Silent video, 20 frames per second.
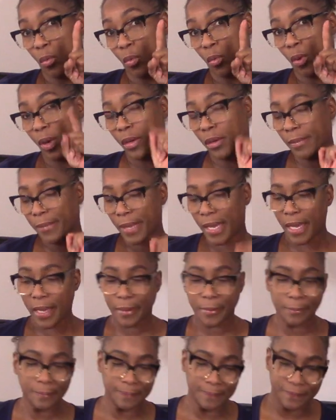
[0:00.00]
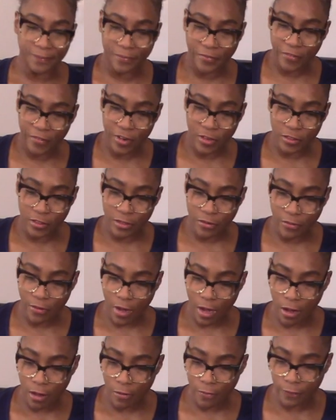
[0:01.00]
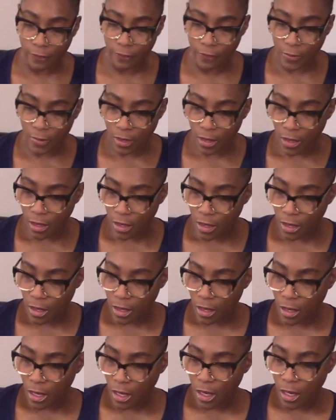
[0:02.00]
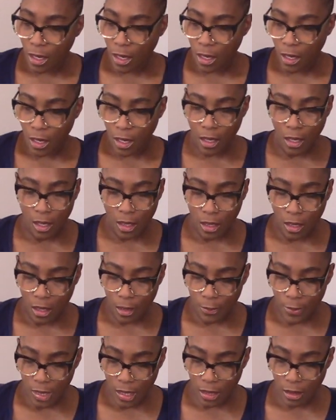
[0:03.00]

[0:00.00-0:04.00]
welcome back, first of all. Um,